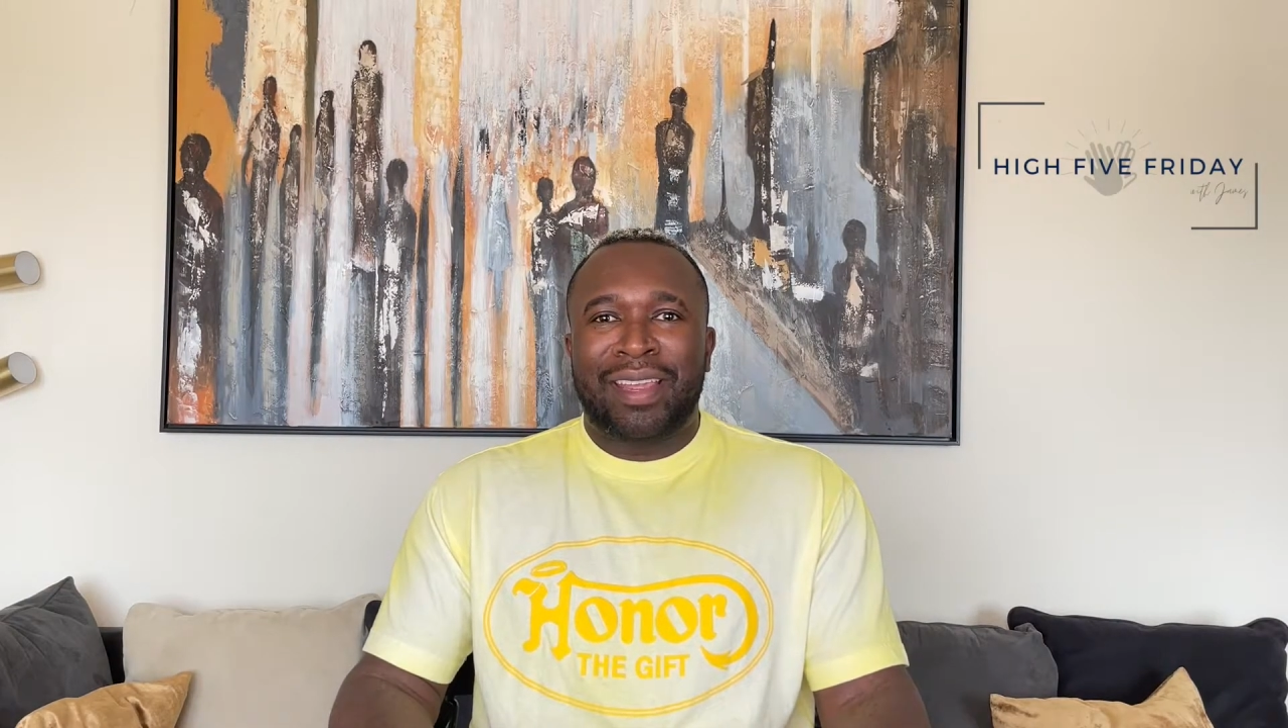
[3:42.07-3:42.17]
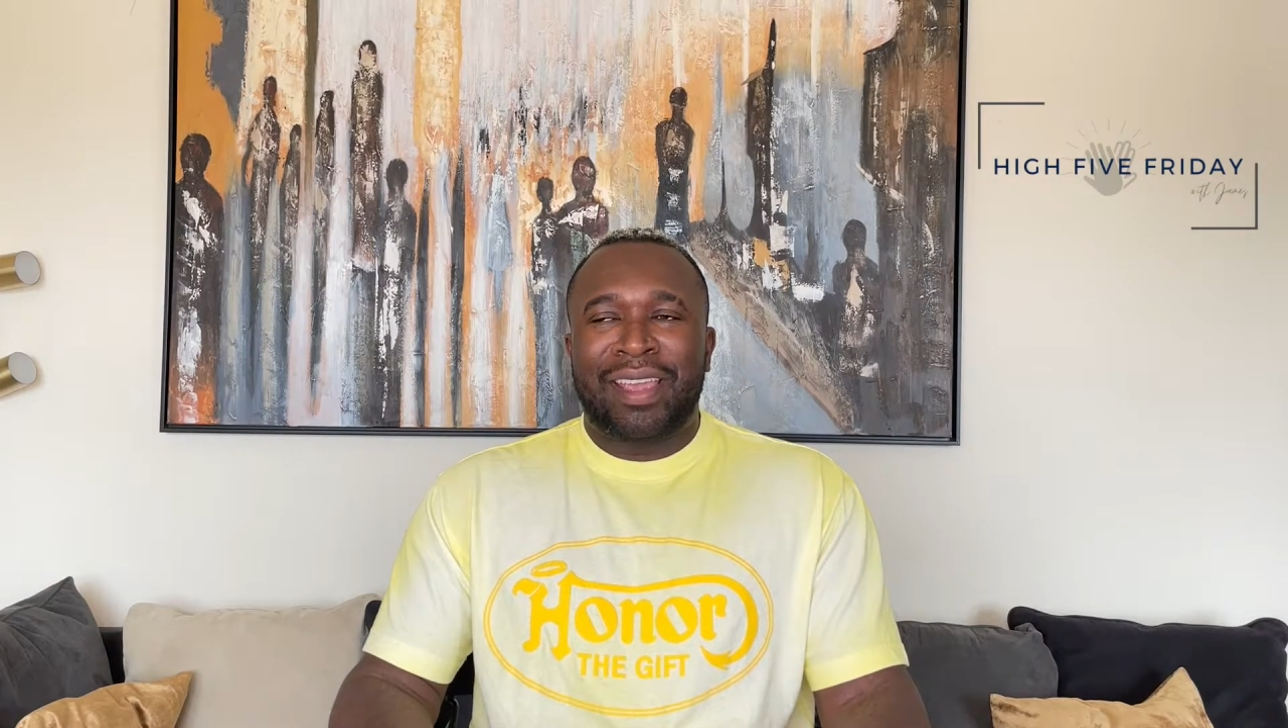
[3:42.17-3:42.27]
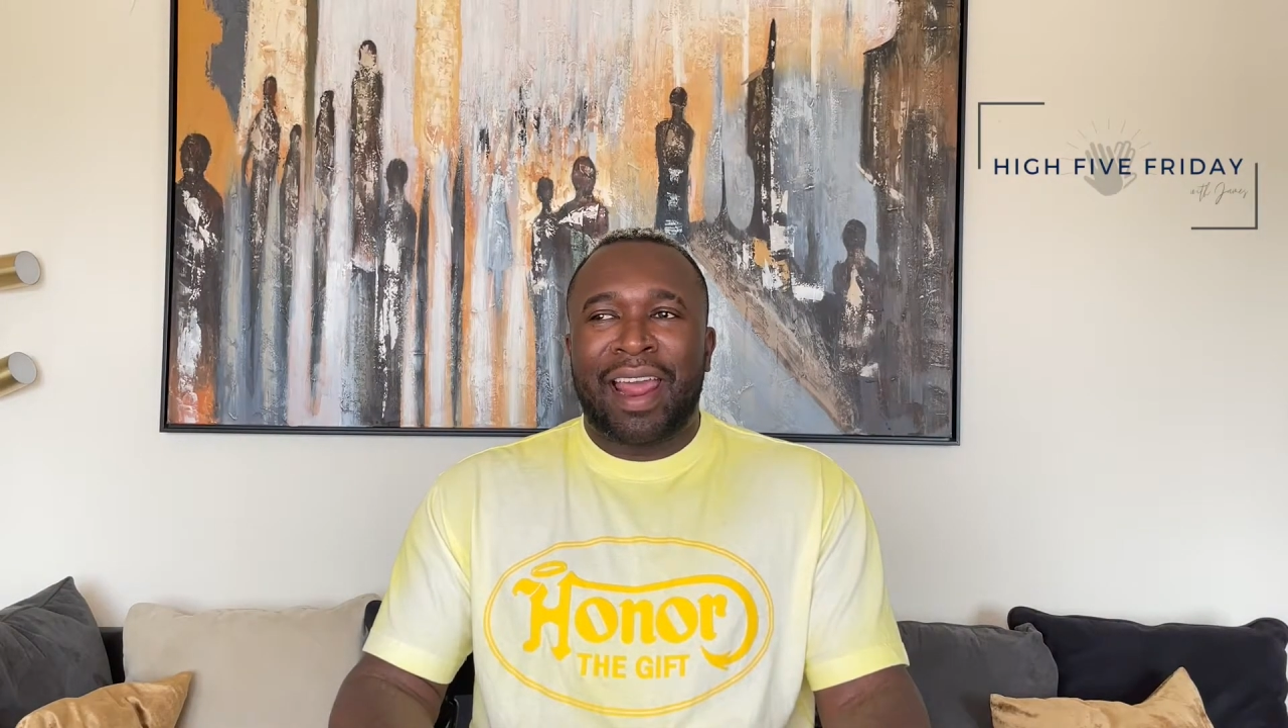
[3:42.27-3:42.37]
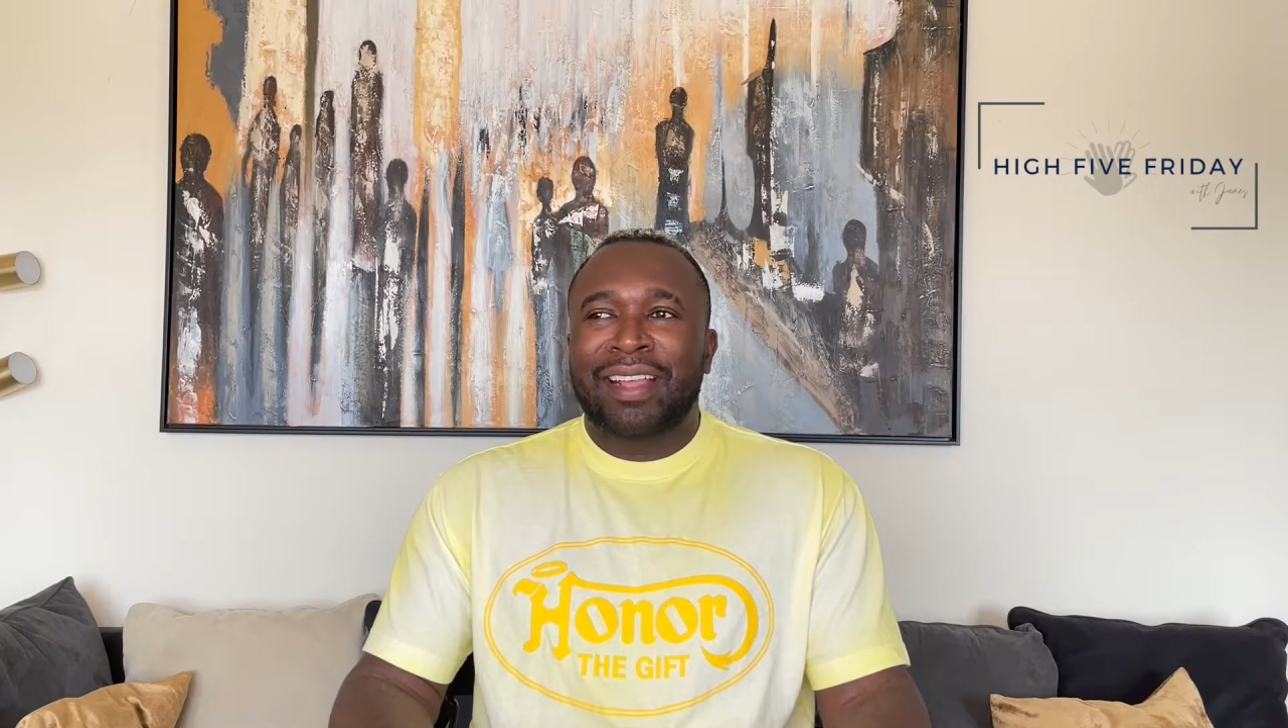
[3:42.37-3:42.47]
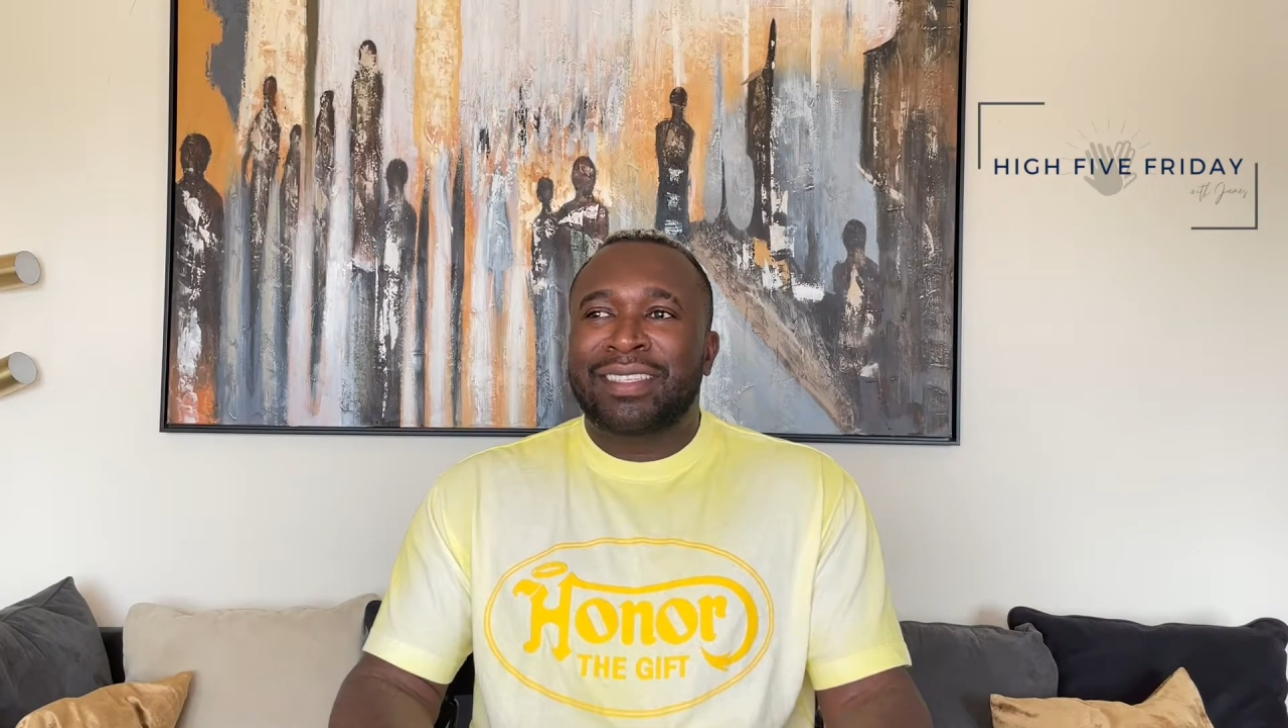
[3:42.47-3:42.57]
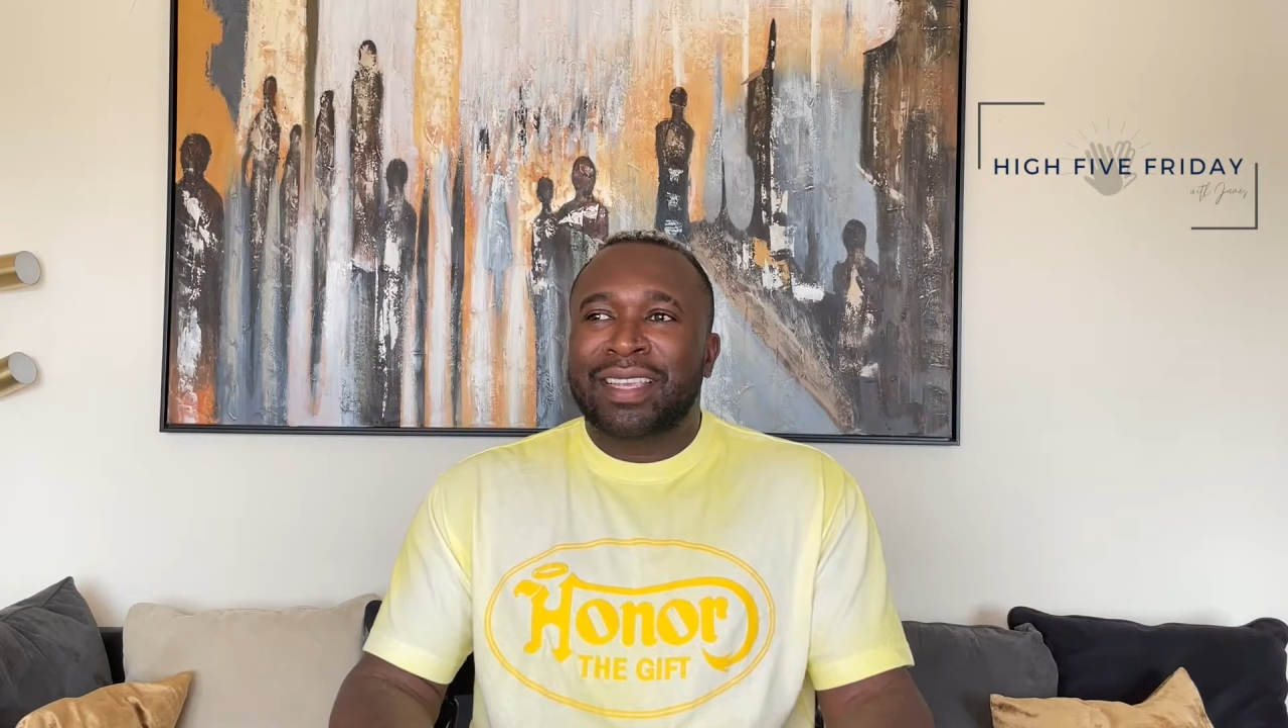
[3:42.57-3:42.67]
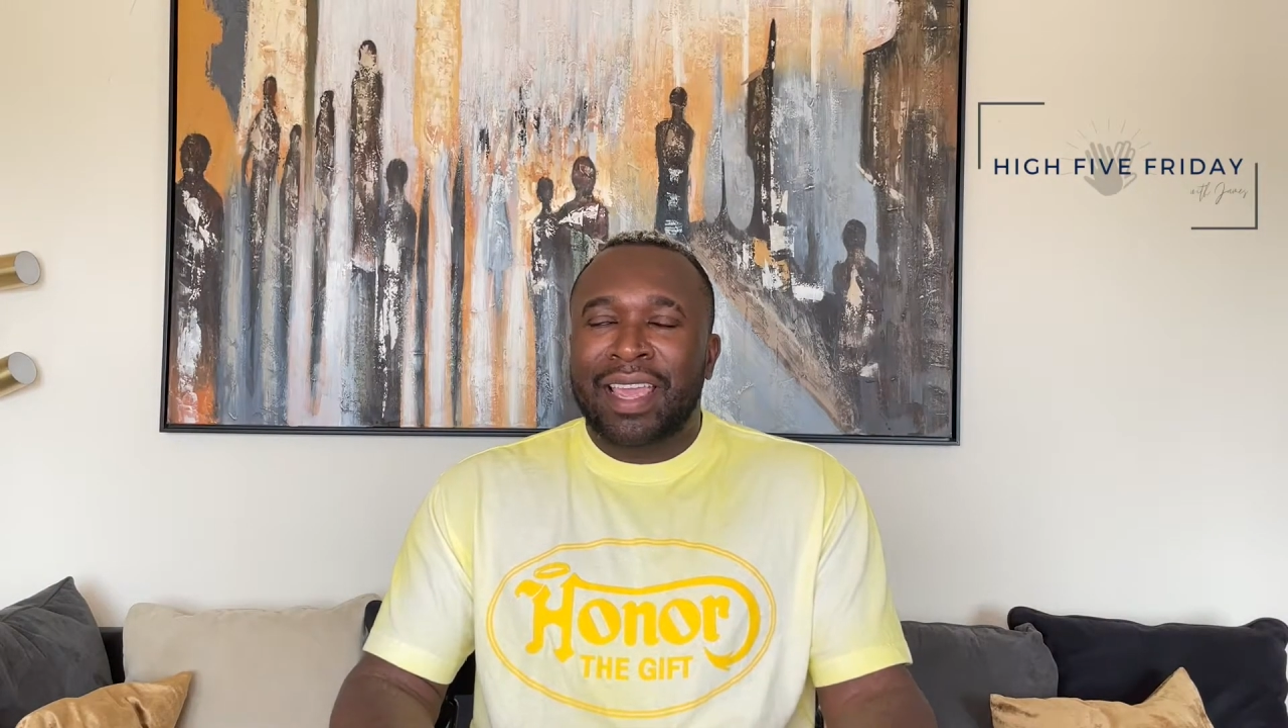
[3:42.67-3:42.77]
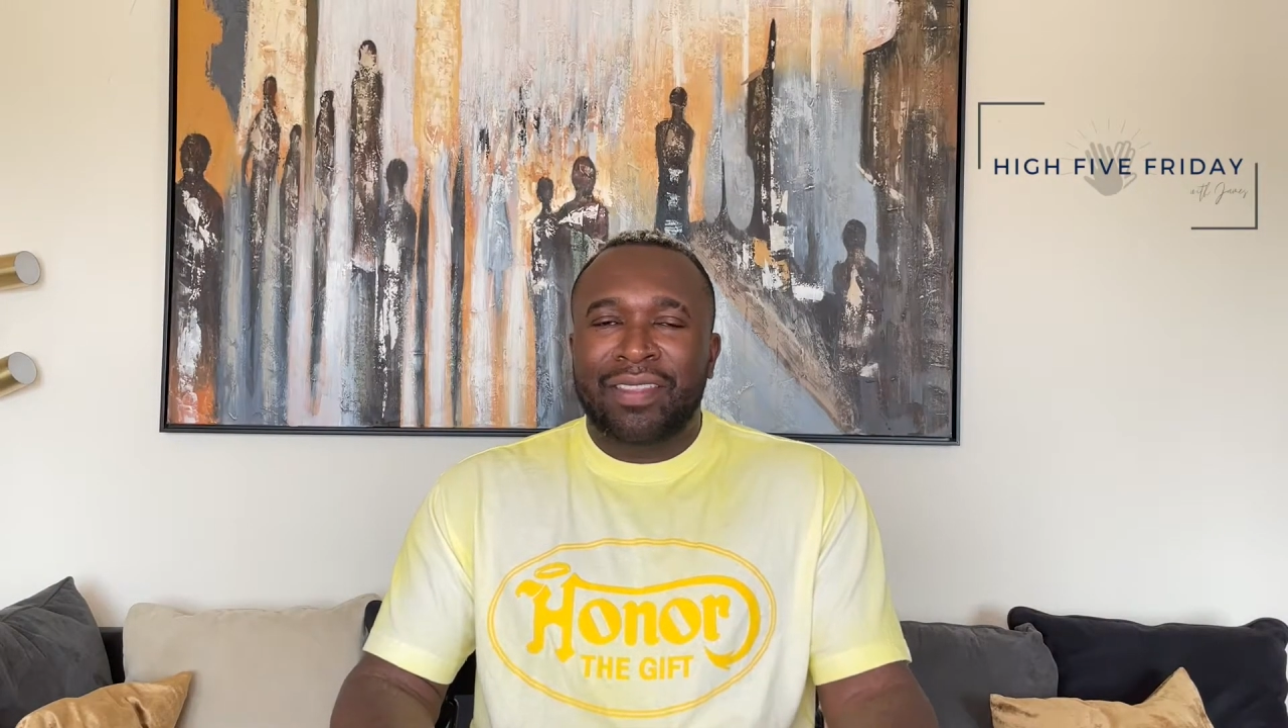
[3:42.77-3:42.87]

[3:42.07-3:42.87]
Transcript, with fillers: And I say